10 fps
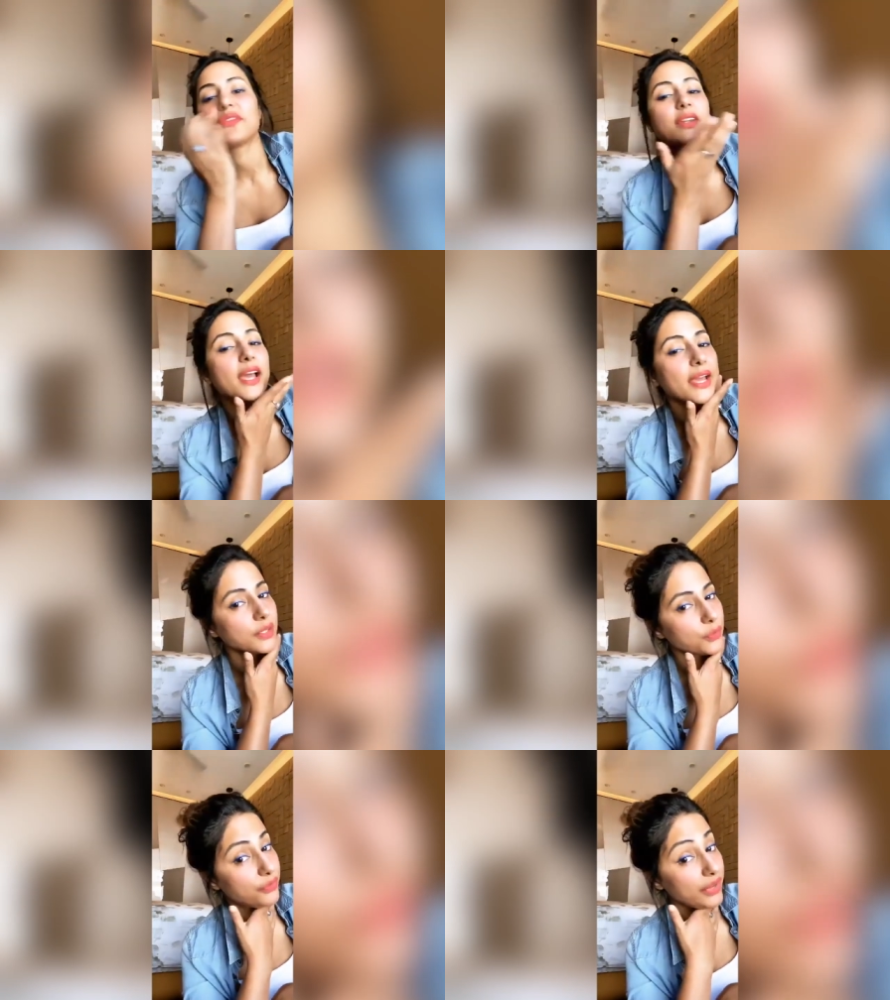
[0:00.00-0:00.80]
I've
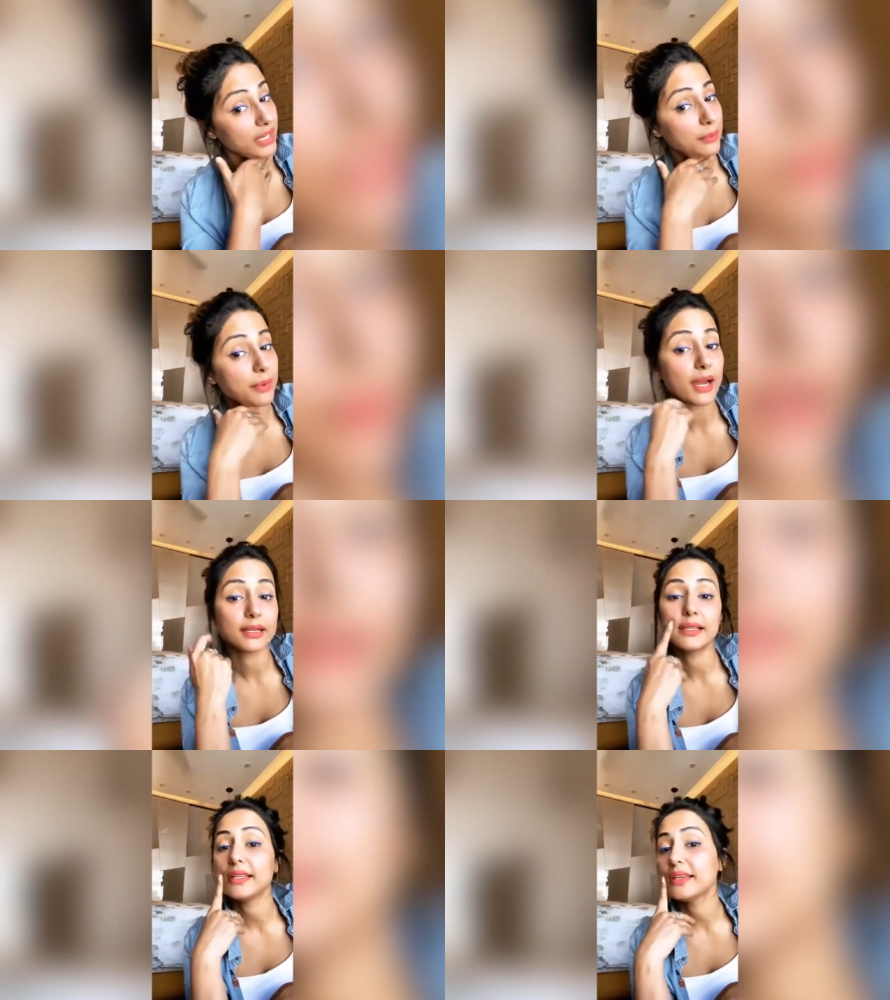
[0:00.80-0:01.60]
tanned very
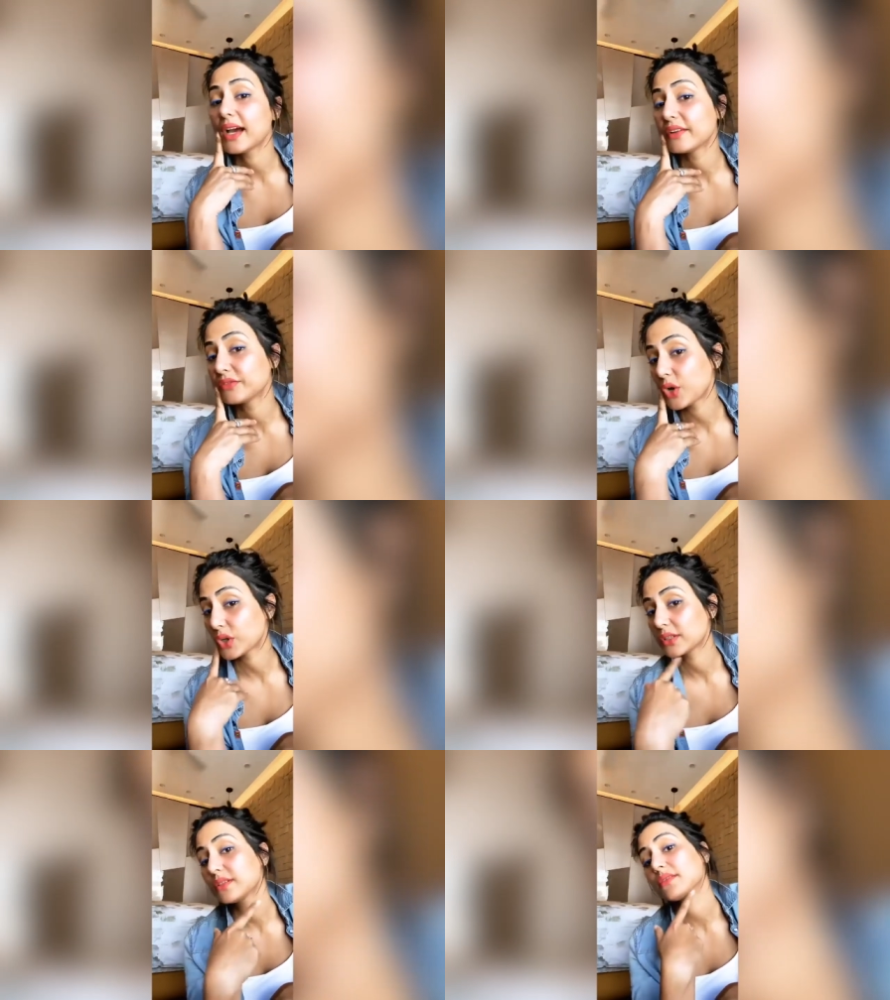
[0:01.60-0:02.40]
badly. I've
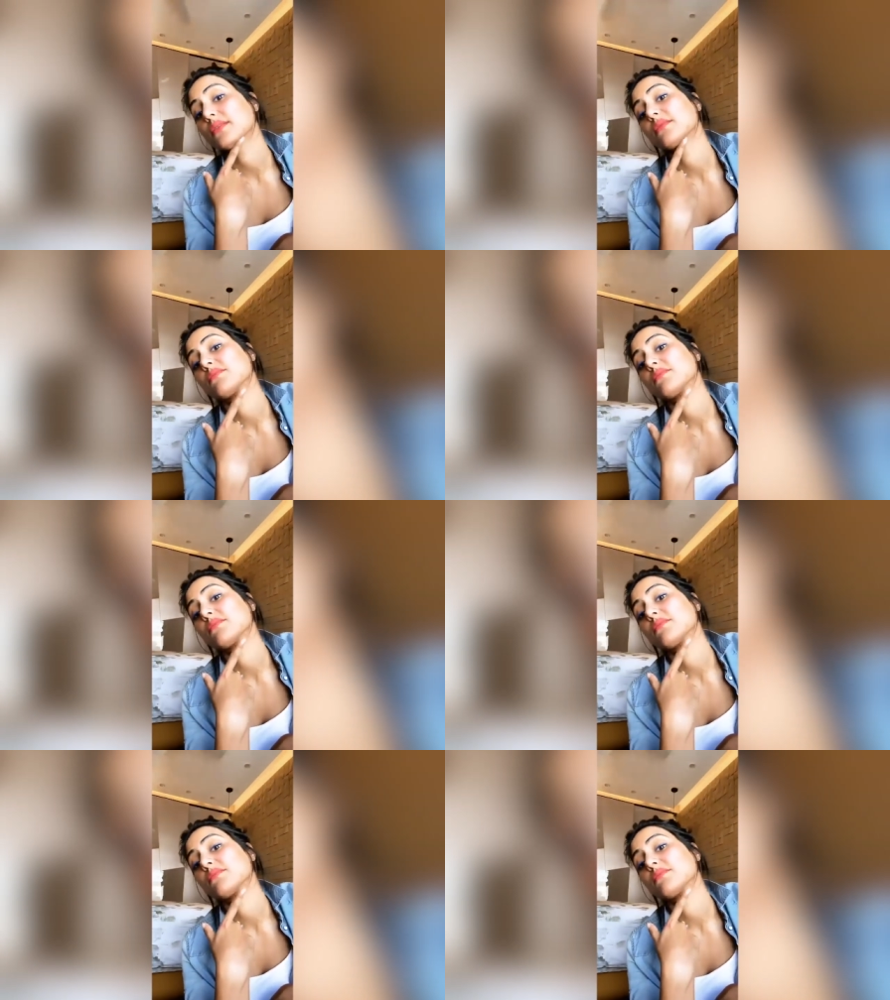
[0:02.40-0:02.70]
gotten,